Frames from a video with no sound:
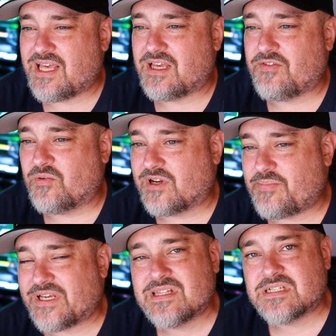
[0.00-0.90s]
If you want to
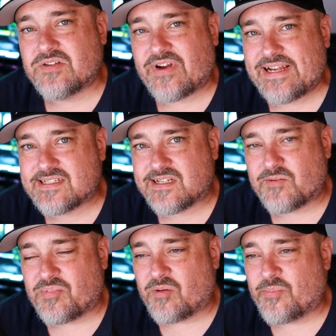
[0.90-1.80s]
pick this device
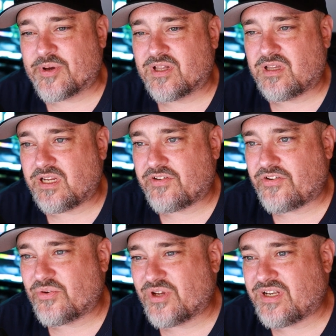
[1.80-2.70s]
up, I'll put a link
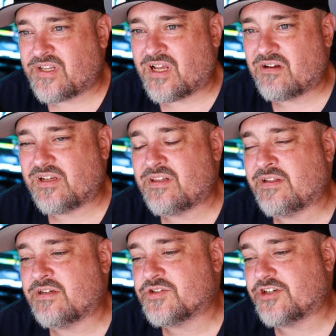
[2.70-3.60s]
to it down in the
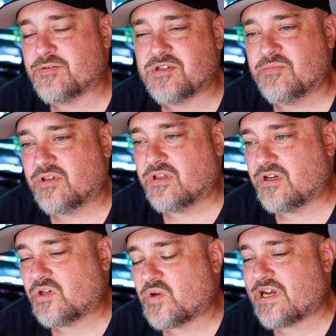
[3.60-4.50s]
description
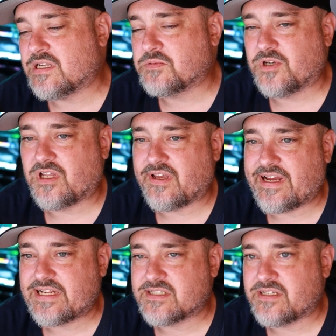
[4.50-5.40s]
below, as well
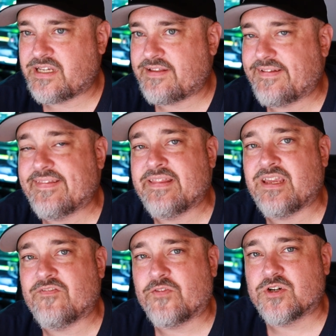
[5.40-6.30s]
as in the
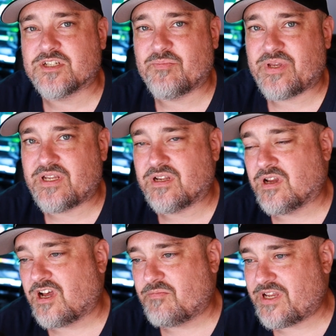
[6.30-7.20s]
first pinned
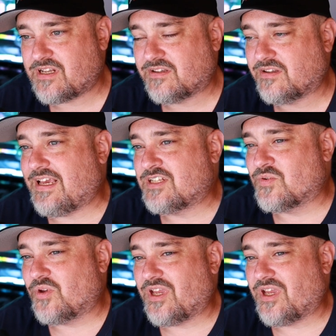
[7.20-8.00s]
comment. It's really